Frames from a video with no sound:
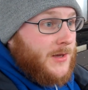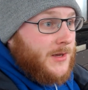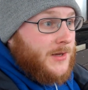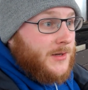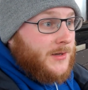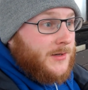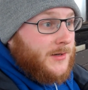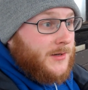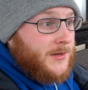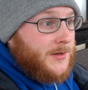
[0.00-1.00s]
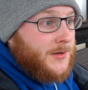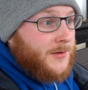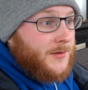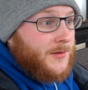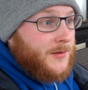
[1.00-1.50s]
uh,
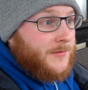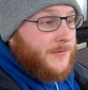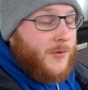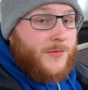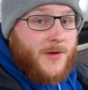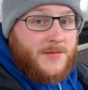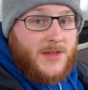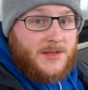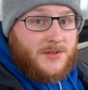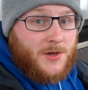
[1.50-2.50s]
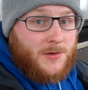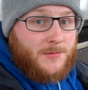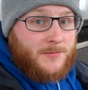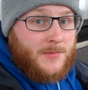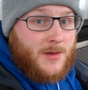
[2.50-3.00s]
four or five days ago,
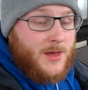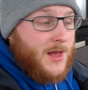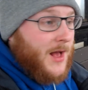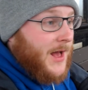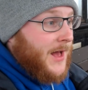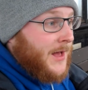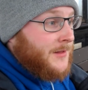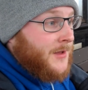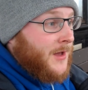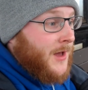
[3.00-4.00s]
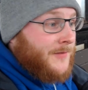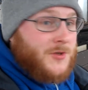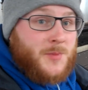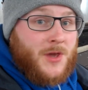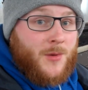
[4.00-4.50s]
and uh, I've
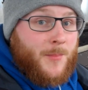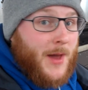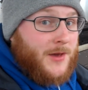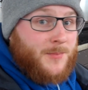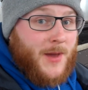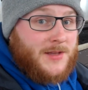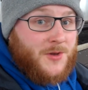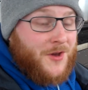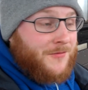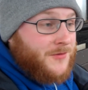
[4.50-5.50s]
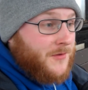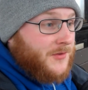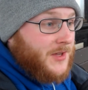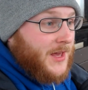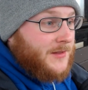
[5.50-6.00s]
just been going back back to it over and over
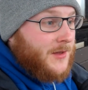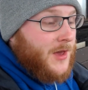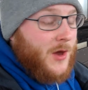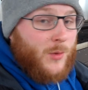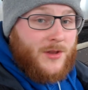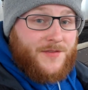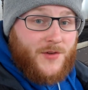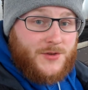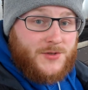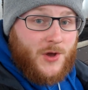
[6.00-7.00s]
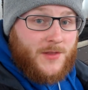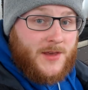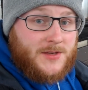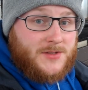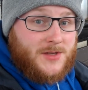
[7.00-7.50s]
again. When I first got
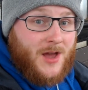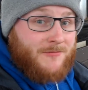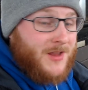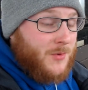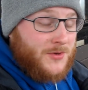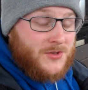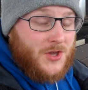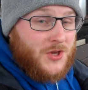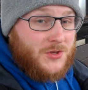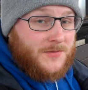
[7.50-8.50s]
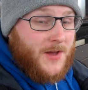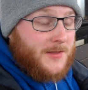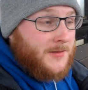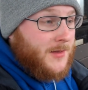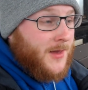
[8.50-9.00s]
this, I really wasn't a huge fan.
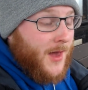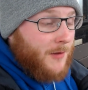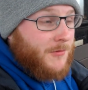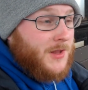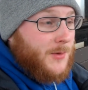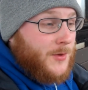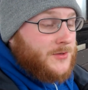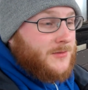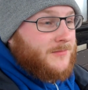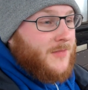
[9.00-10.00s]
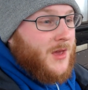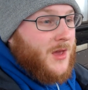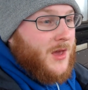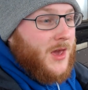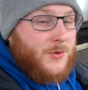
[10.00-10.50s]
I really wasn't.
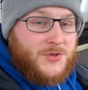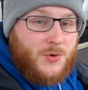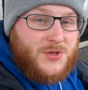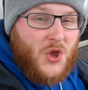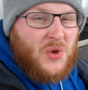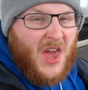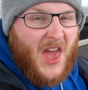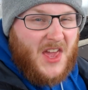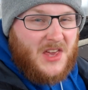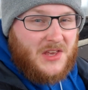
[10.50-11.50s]
It was always okay,